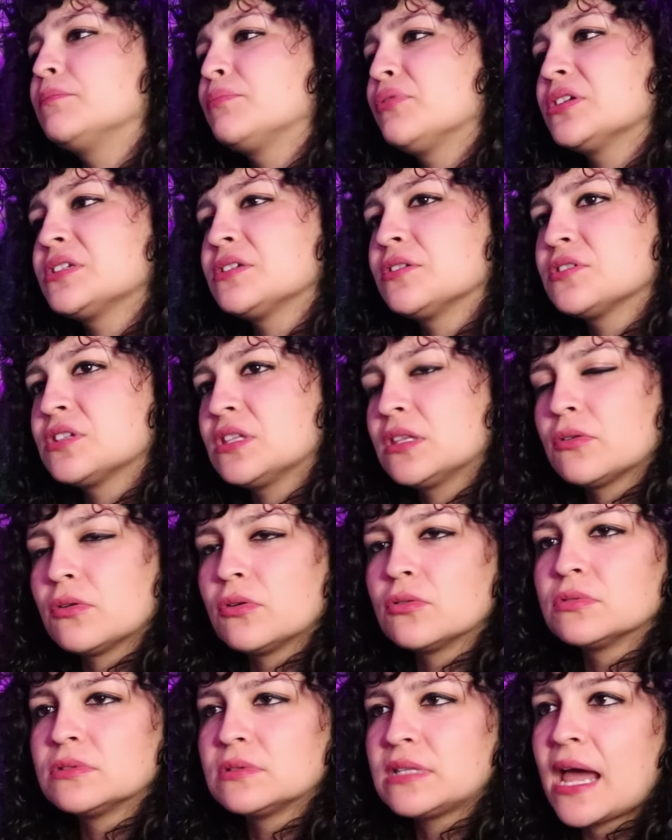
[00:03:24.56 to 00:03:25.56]
prisoners in their
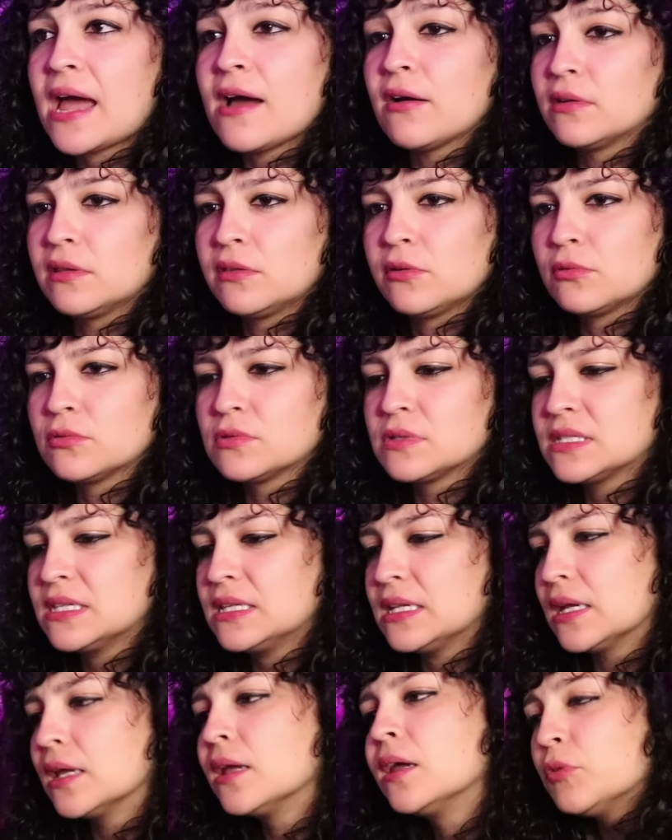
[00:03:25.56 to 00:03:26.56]
own town, in their own
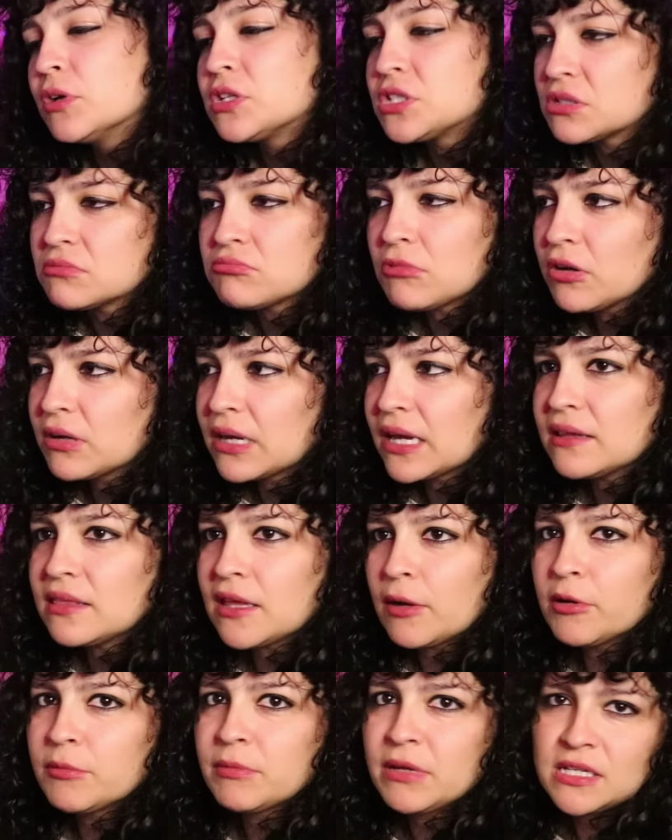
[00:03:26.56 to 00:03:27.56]
city. Which, okay,
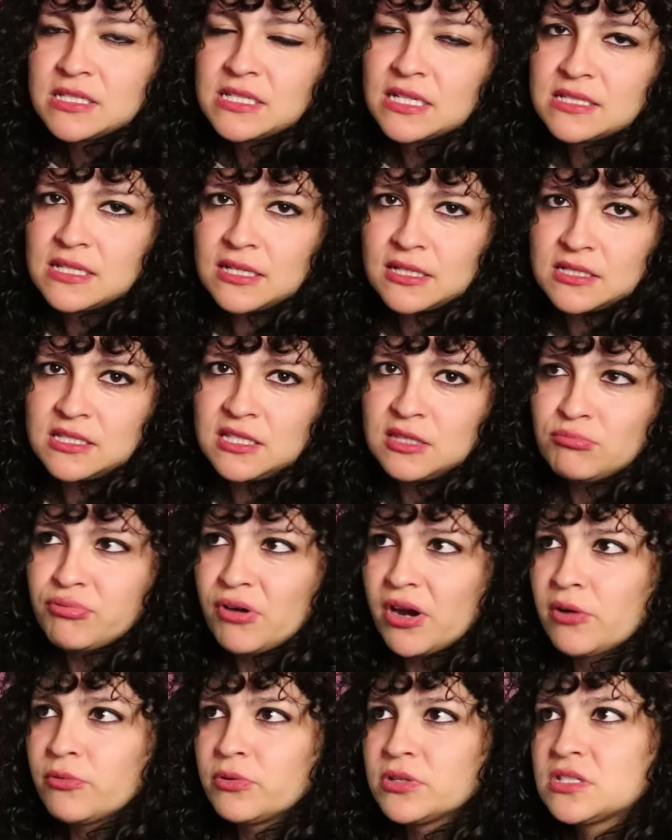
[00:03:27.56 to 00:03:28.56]
that would make sense. I could see the
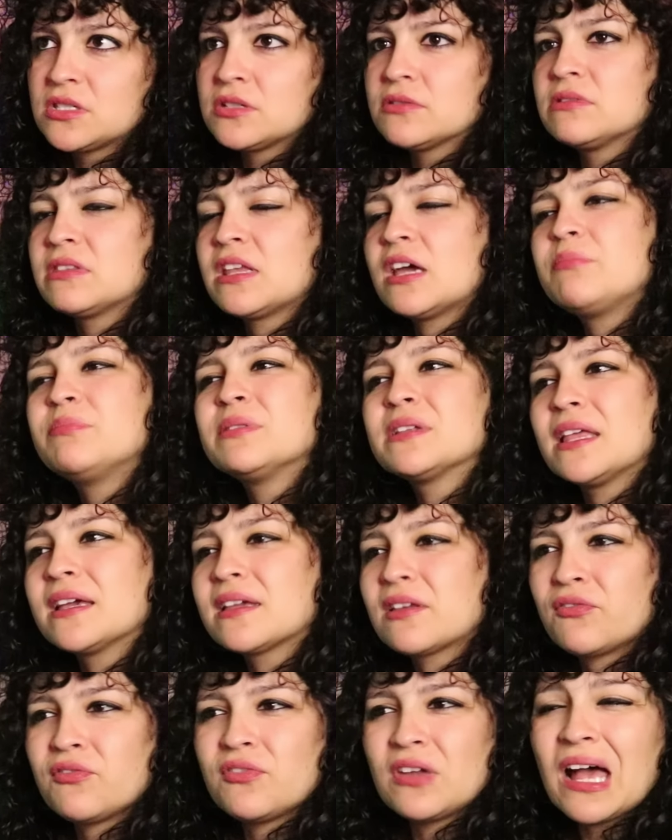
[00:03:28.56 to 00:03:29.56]
Briarwoods doing that. But,
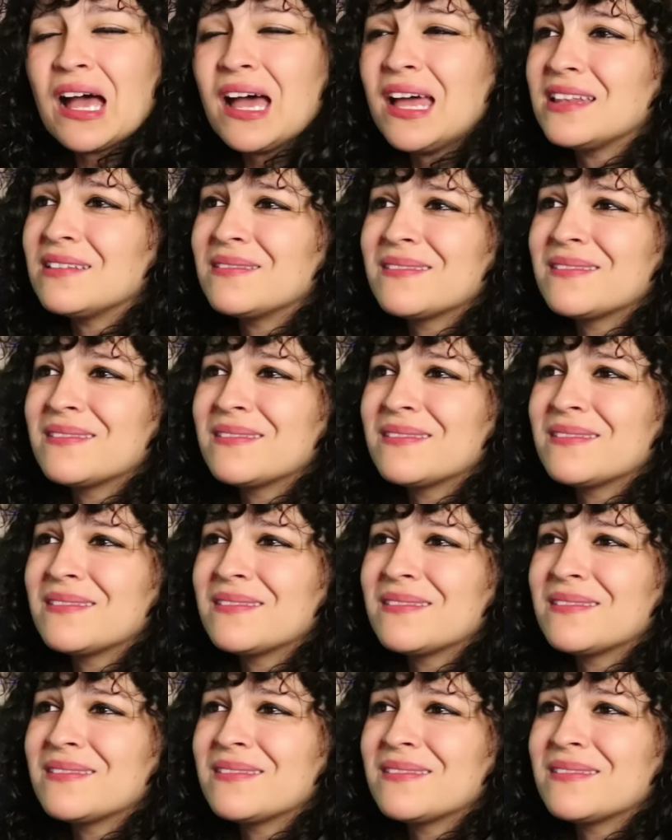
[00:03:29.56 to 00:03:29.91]
like, if not,